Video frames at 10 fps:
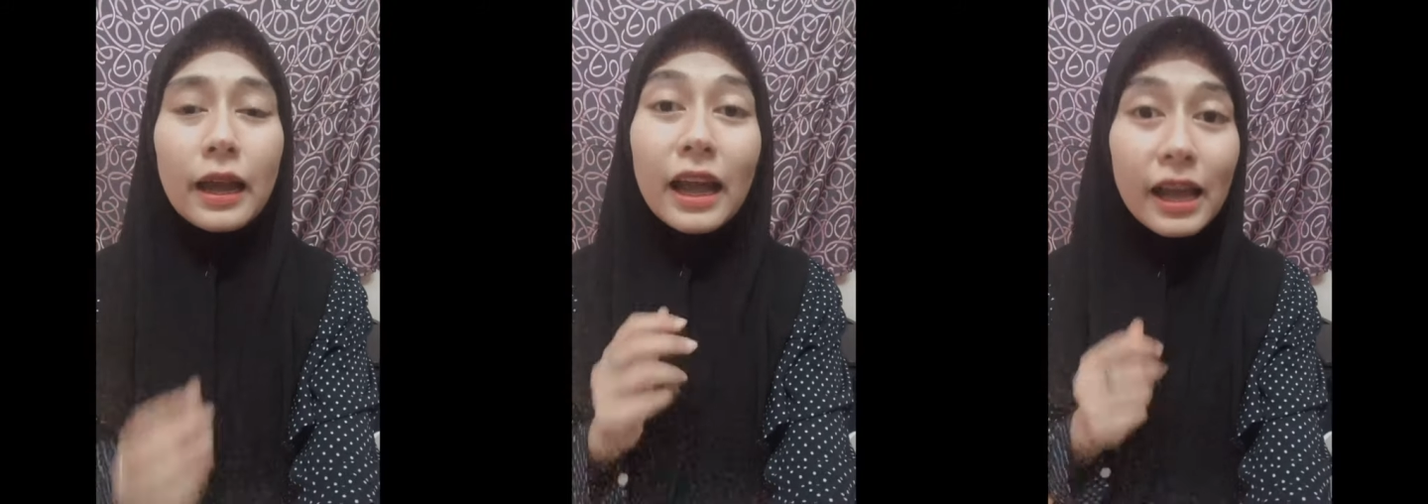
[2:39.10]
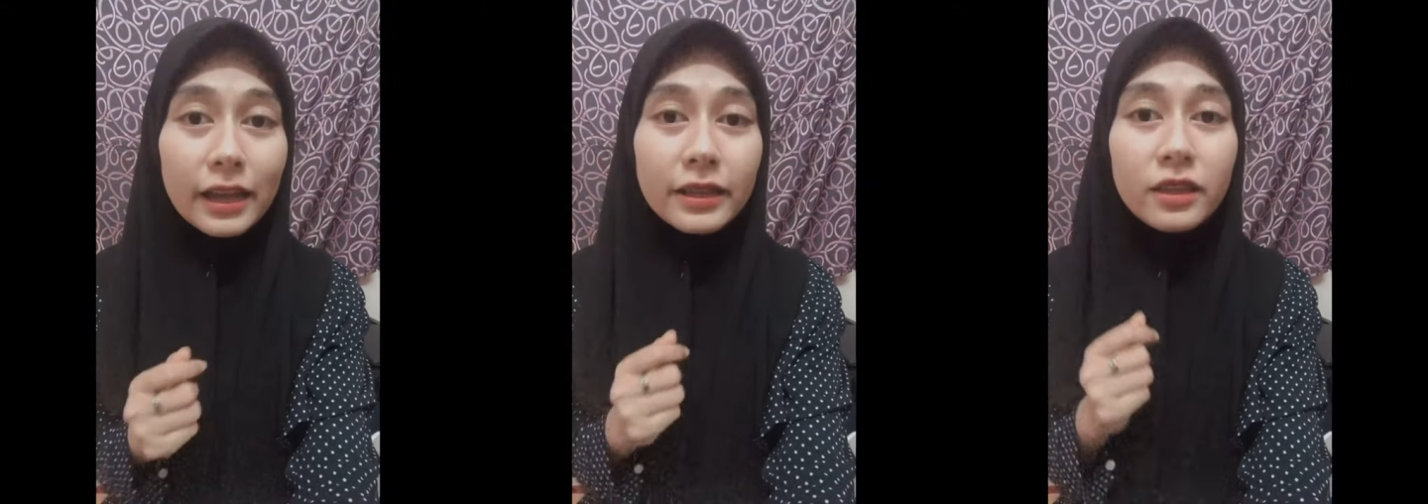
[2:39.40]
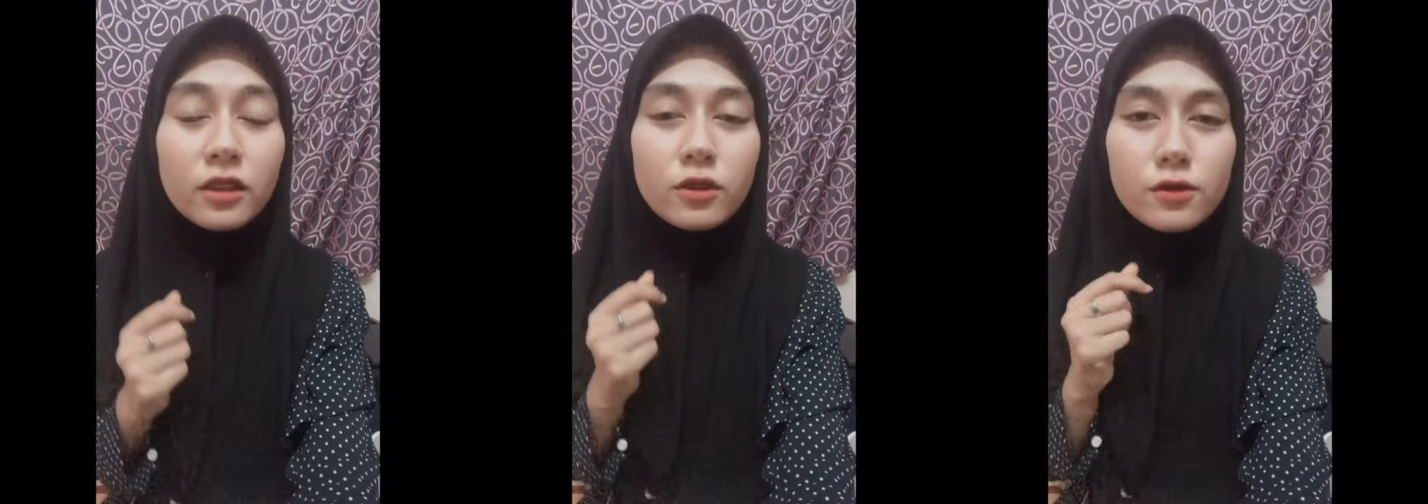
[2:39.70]
I
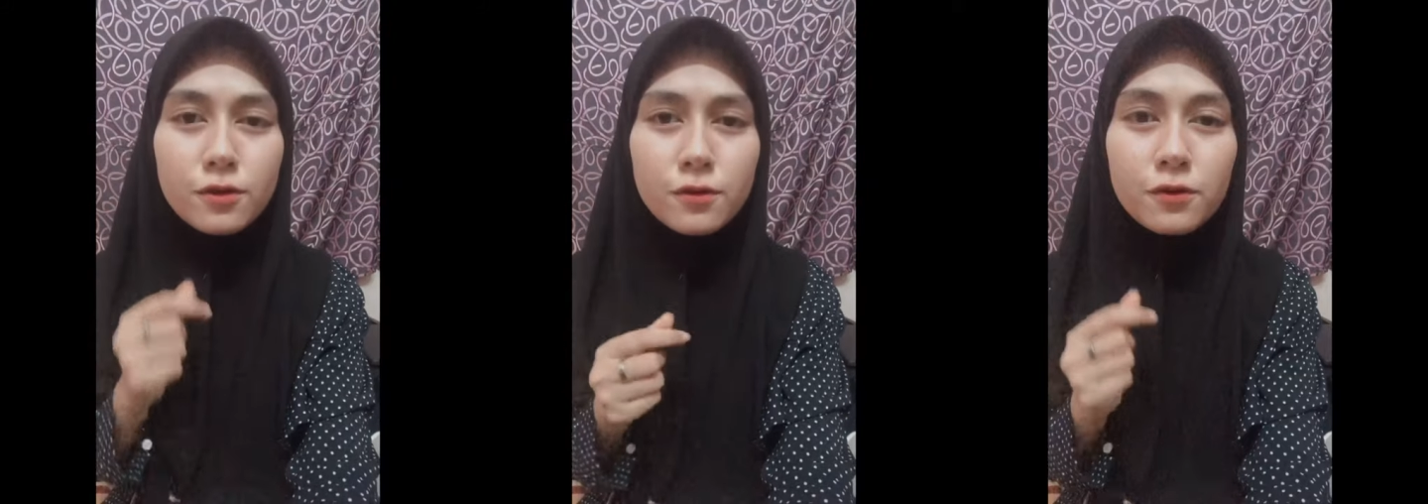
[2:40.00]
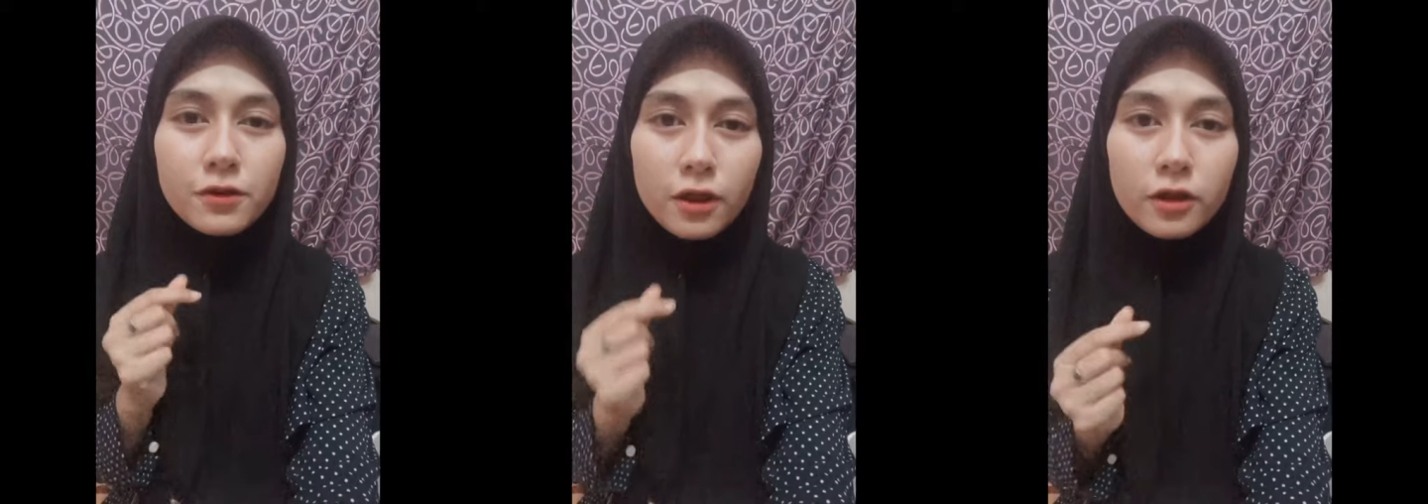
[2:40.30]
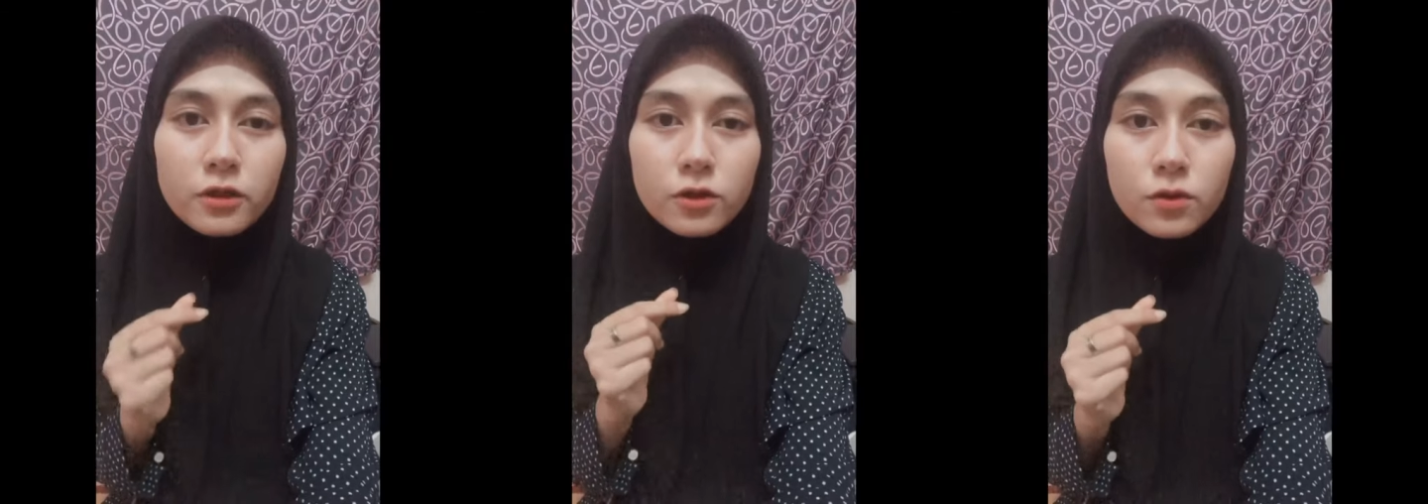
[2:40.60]
do
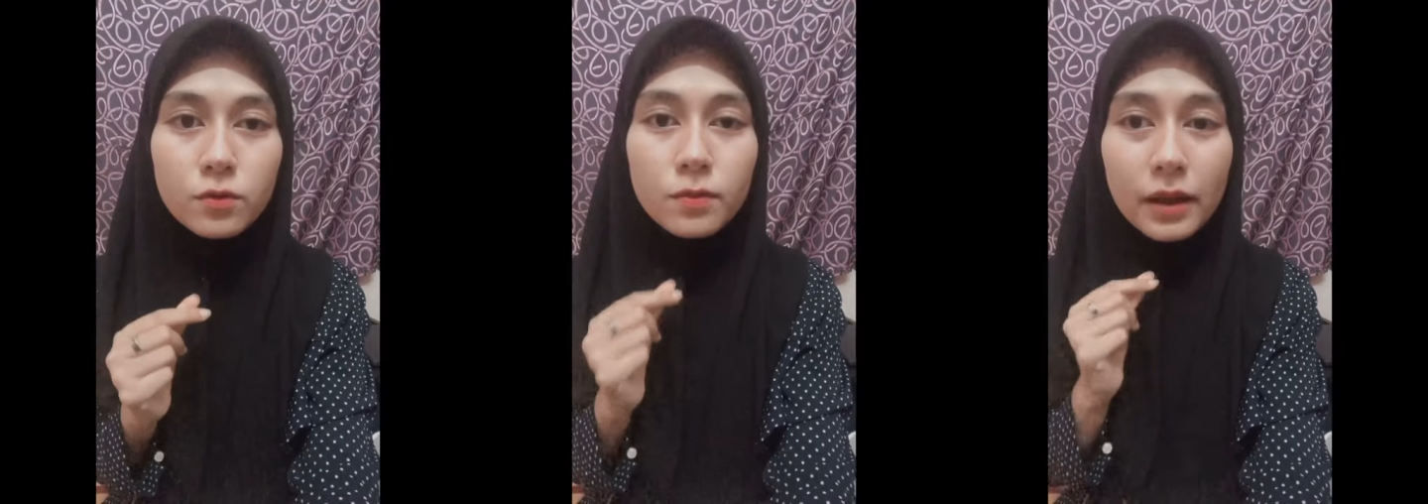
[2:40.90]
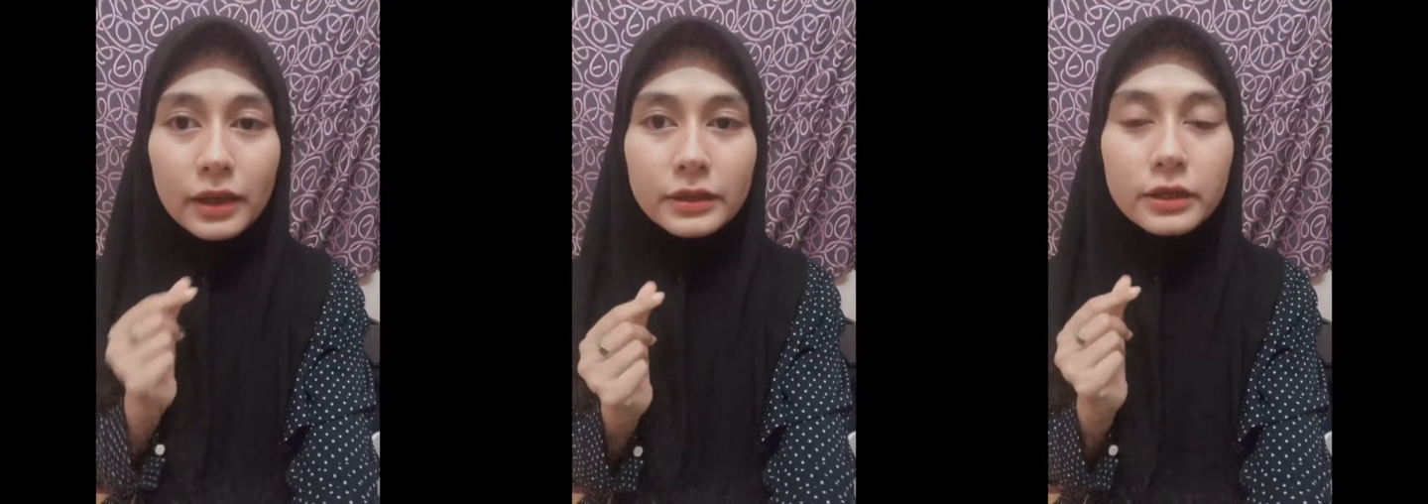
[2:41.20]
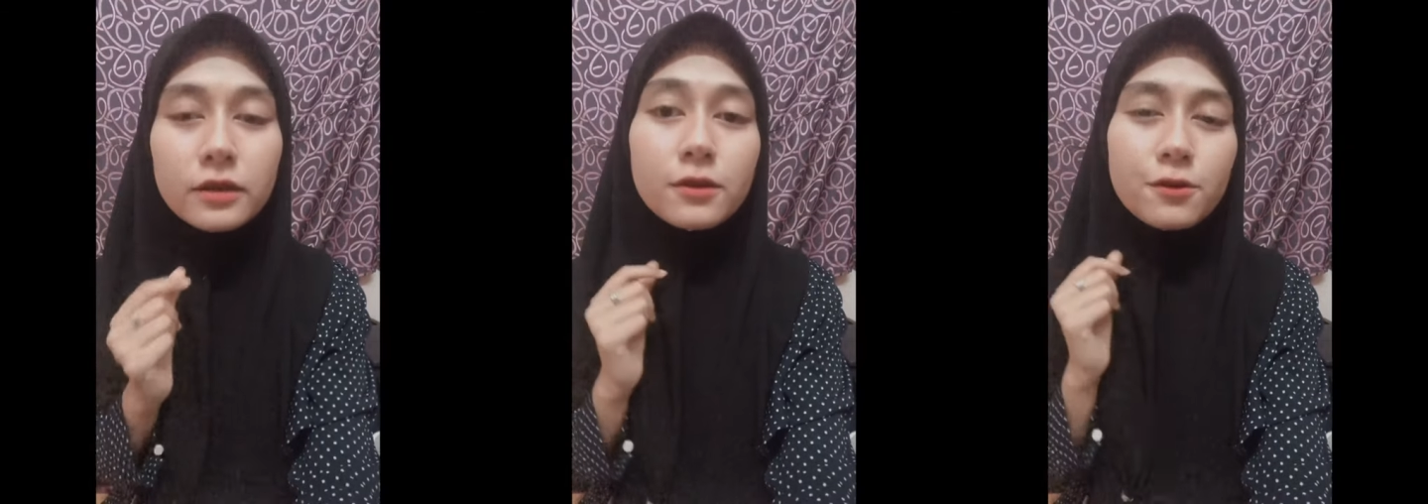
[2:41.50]
not do
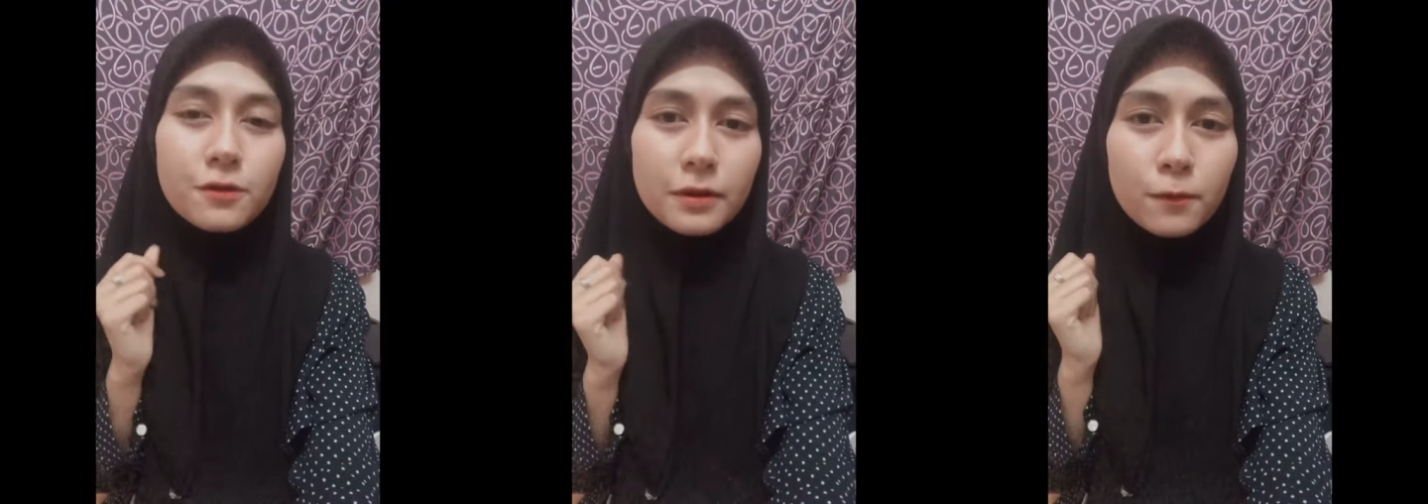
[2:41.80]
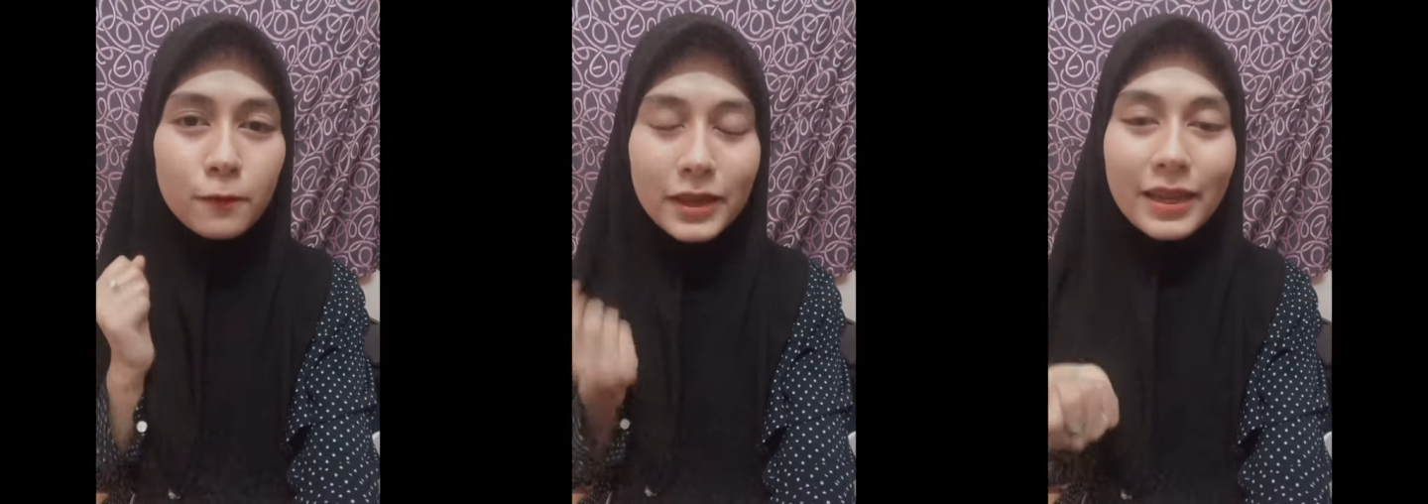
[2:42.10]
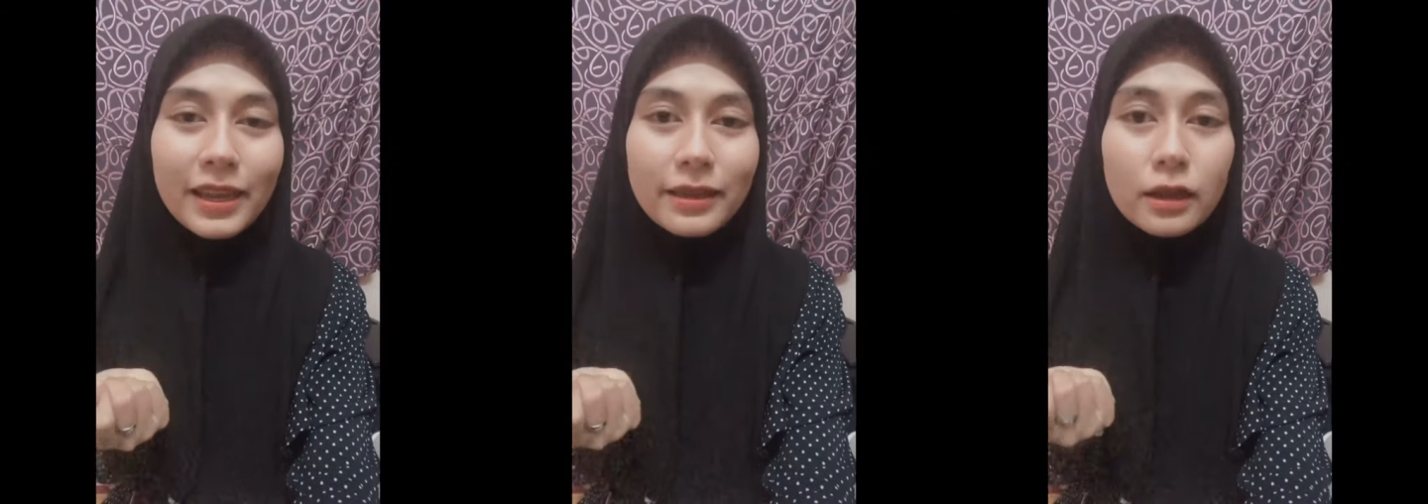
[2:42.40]
much during
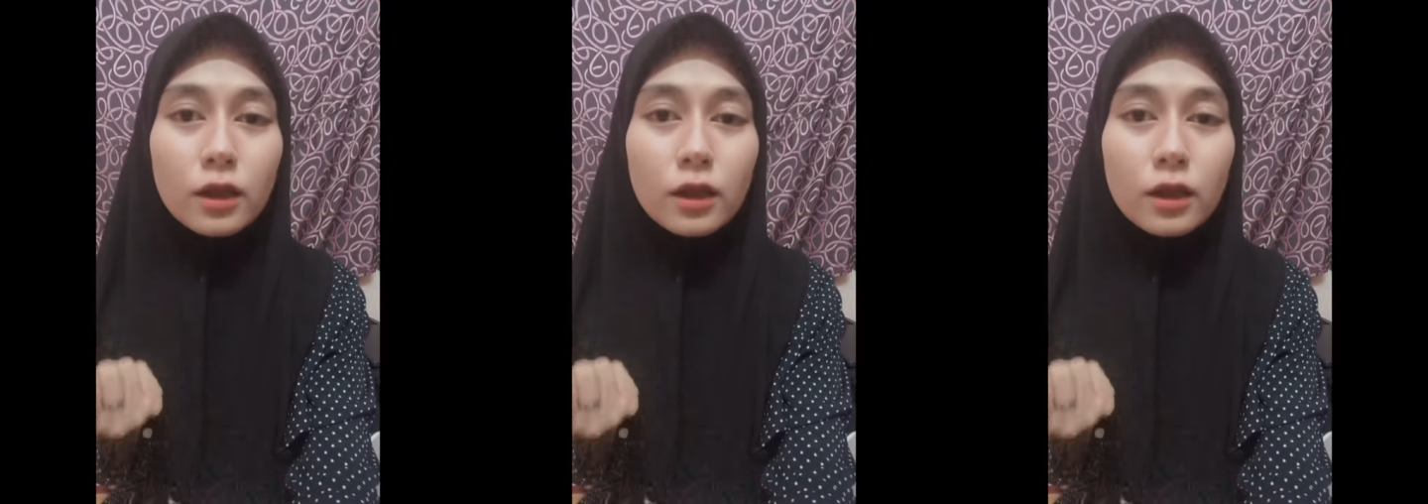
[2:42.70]
weekend